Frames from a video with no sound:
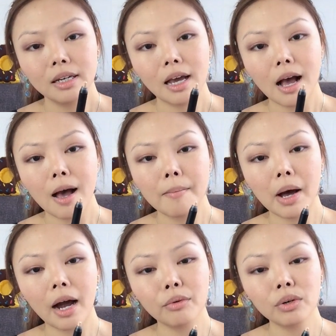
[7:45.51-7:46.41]

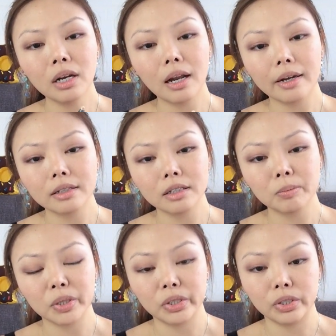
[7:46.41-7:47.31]
I really like this
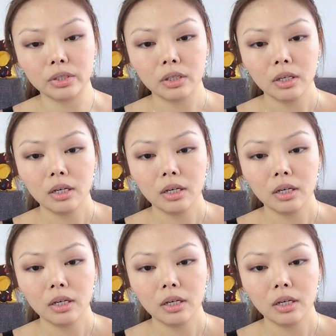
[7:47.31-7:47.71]
because